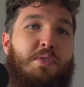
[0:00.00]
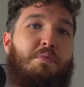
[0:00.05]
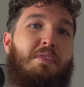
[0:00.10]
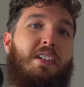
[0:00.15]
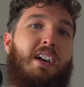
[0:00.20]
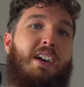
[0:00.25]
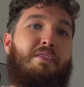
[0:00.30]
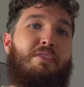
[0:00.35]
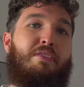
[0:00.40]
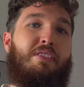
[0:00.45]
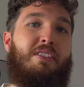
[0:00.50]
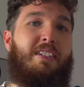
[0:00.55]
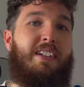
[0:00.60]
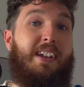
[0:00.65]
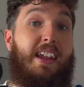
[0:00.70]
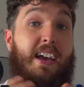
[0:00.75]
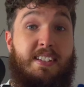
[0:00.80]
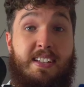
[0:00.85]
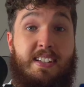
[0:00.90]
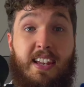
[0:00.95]
or whatever, and
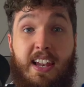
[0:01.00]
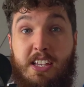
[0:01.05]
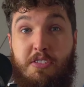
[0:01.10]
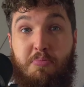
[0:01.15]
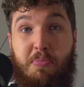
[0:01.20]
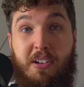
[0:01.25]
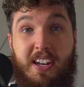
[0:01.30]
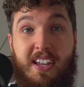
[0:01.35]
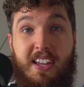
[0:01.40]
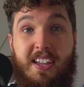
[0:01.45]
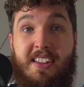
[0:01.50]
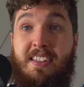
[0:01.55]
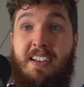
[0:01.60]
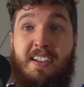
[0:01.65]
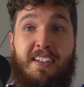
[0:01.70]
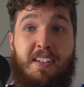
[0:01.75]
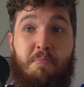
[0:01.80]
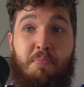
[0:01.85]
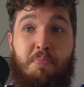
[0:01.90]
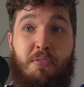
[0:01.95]
that's less money that I
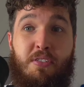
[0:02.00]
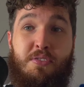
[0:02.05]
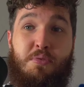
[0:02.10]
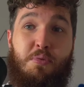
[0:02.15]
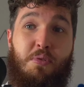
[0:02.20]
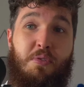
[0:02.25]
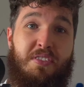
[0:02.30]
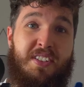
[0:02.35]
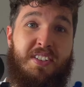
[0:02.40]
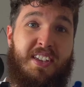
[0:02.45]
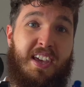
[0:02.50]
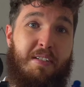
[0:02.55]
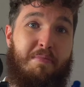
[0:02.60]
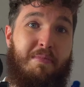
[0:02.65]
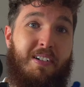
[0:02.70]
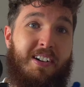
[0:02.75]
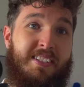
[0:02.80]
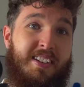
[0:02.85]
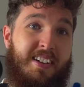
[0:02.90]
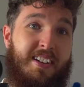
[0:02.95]
can put towards getting
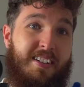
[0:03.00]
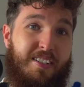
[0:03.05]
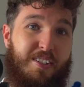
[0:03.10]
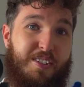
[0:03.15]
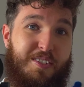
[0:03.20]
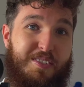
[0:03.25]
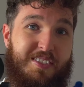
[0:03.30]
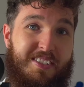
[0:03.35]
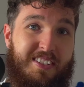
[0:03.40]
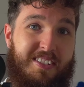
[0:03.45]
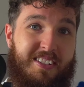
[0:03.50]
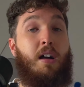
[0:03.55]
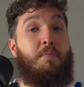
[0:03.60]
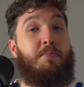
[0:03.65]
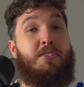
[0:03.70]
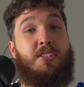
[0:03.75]
my tattoos. I'm